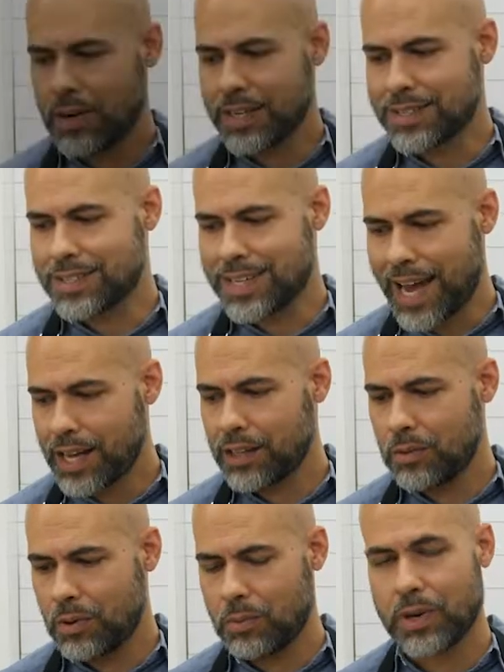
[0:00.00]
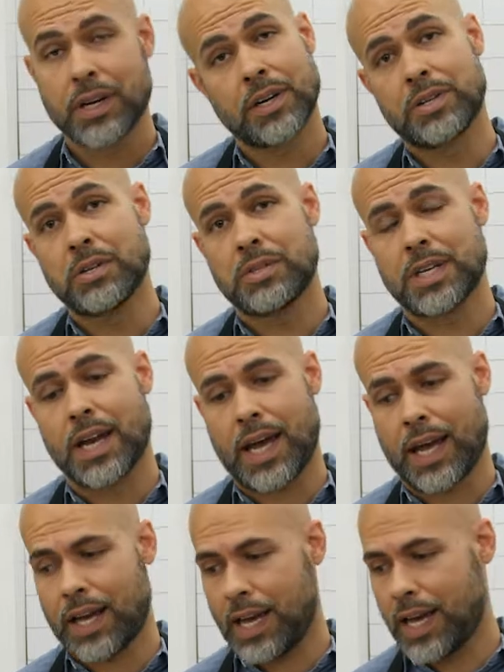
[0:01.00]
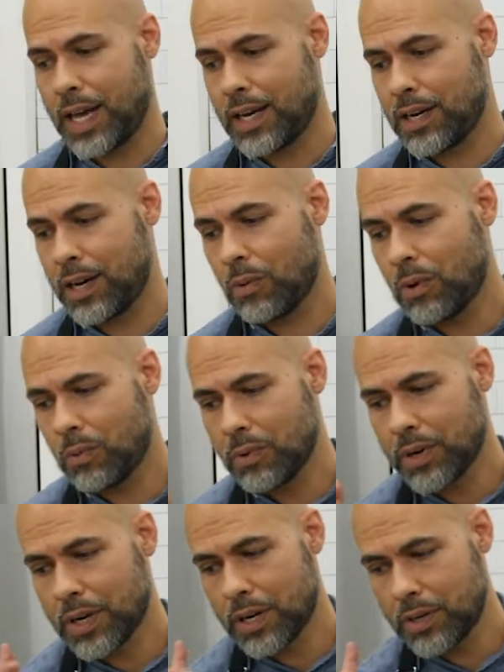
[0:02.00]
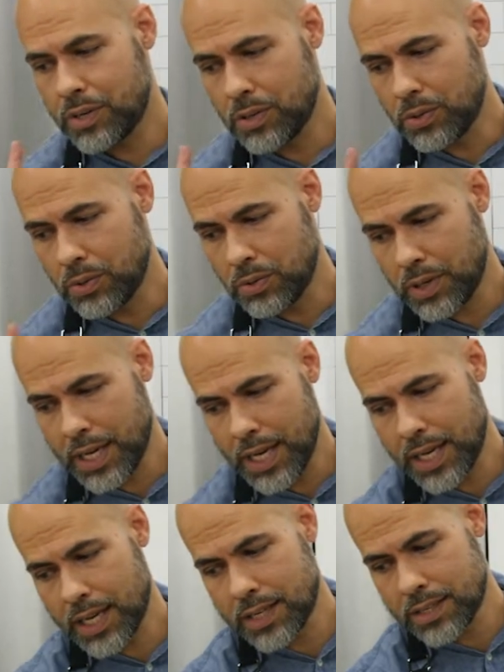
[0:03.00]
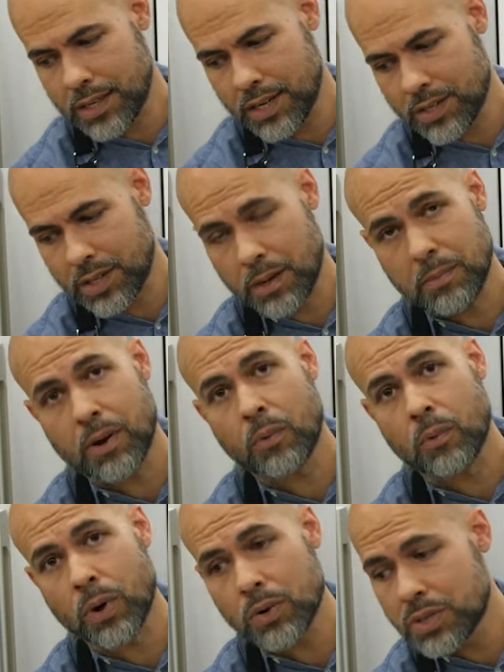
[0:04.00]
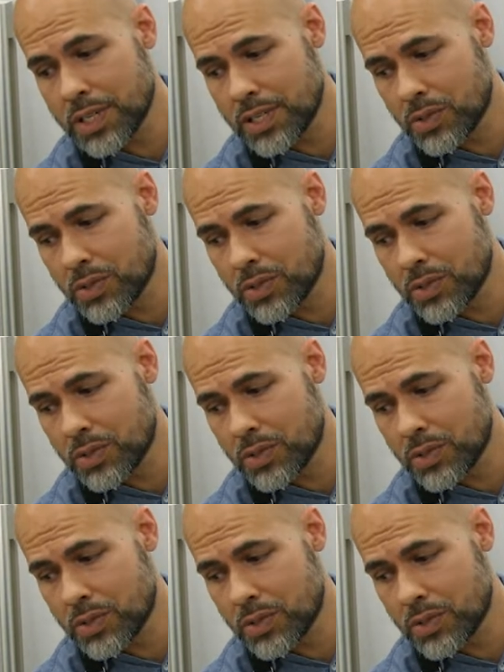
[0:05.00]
exactly what we're gonna do today, and what we're gonna do is some roasted